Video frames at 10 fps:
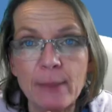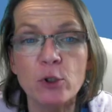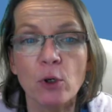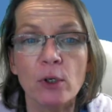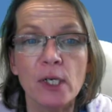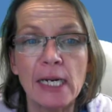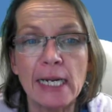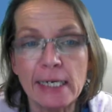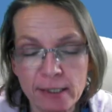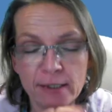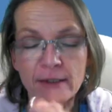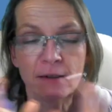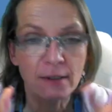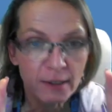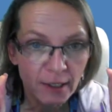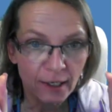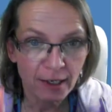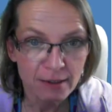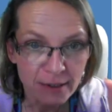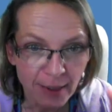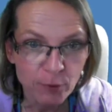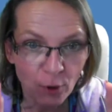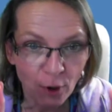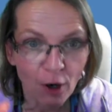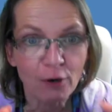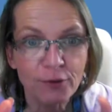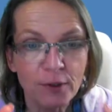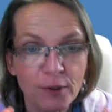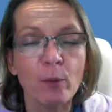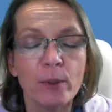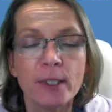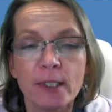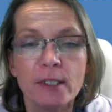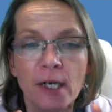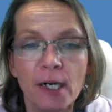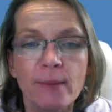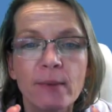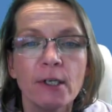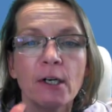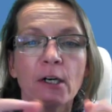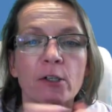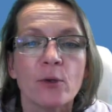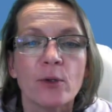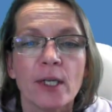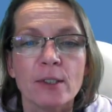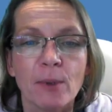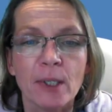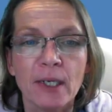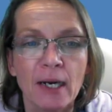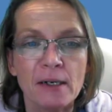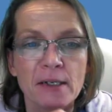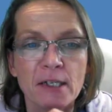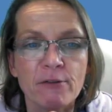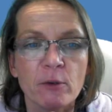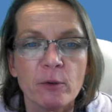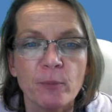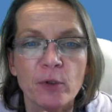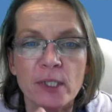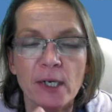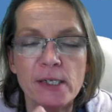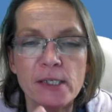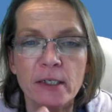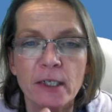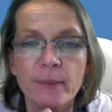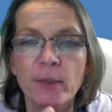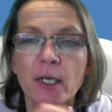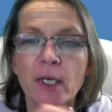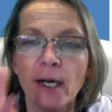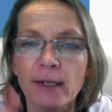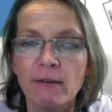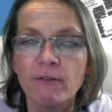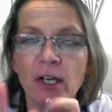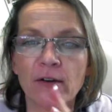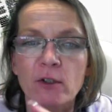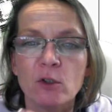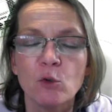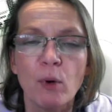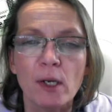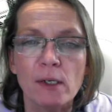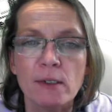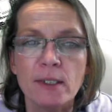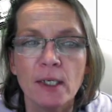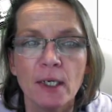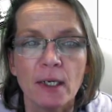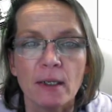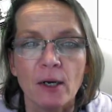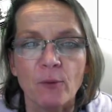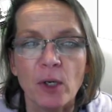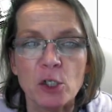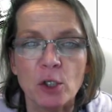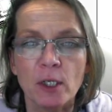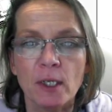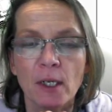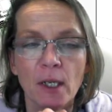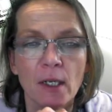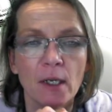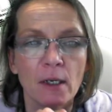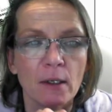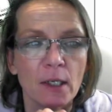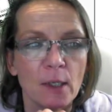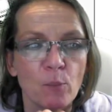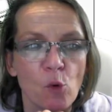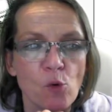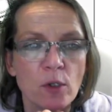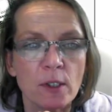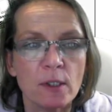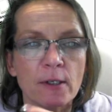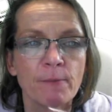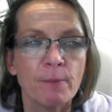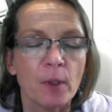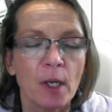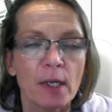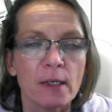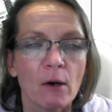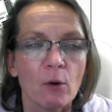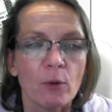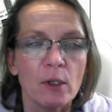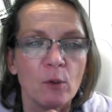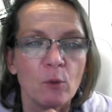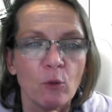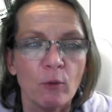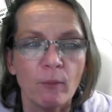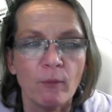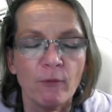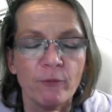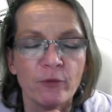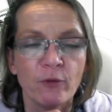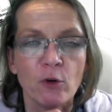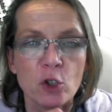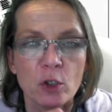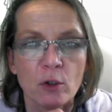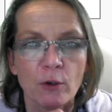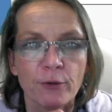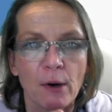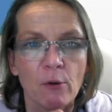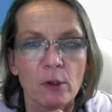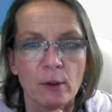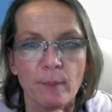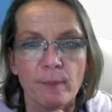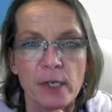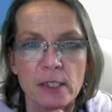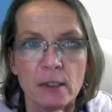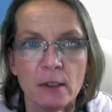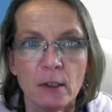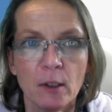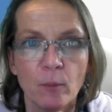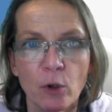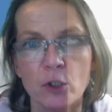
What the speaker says: a snapshot is a snapshot of a moment in time. So that's why Atlas gives you a precise time. And then we have the two bundles that we actually imported, and now the new version of our master